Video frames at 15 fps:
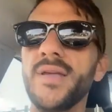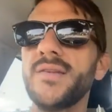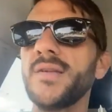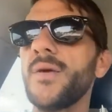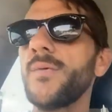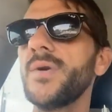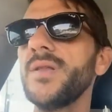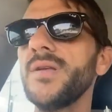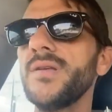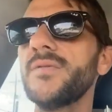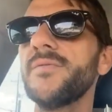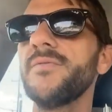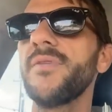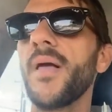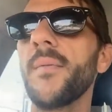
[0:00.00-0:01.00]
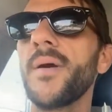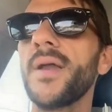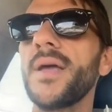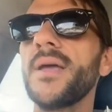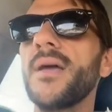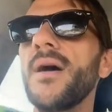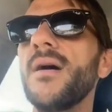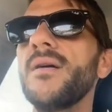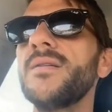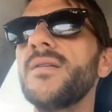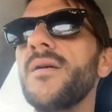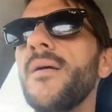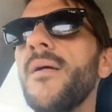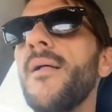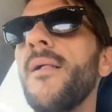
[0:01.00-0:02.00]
He's not one of these fly-by-night guys.